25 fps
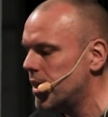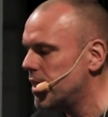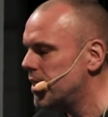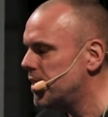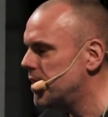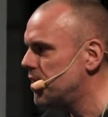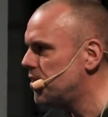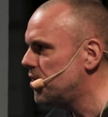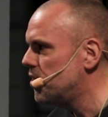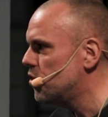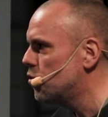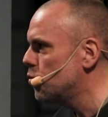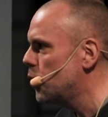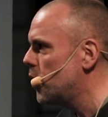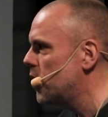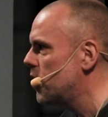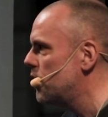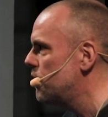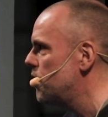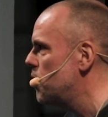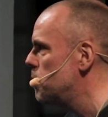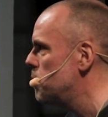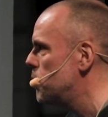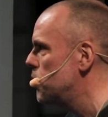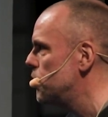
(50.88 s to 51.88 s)
This is one
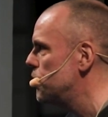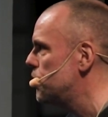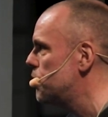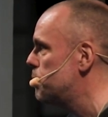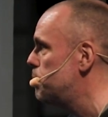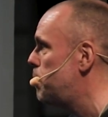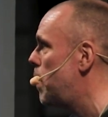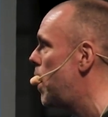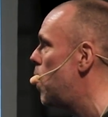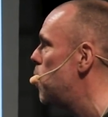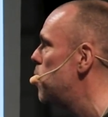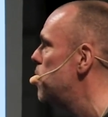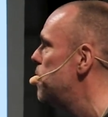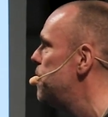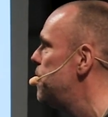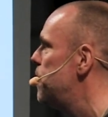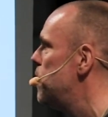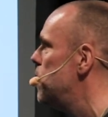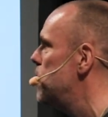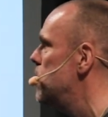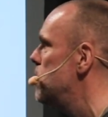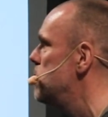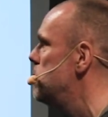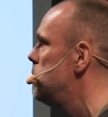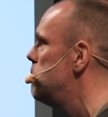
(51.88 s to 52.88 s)
of the most
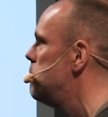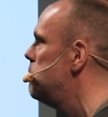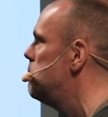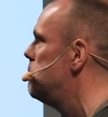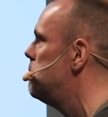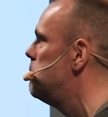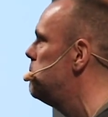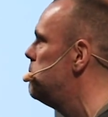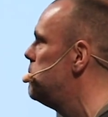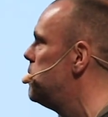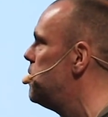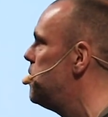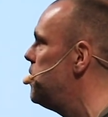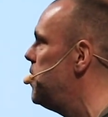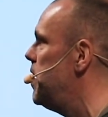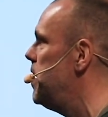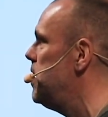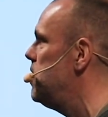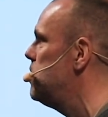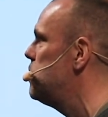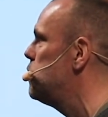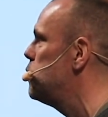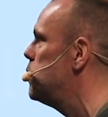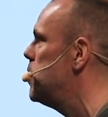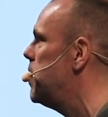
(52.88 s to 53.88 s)
powerful
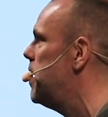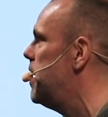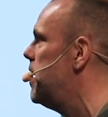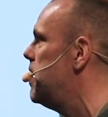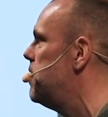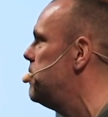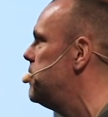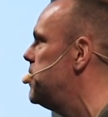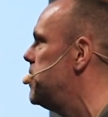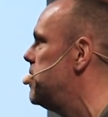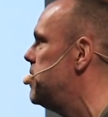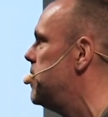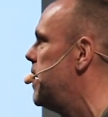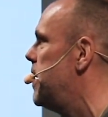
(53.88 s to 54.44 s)
things we have in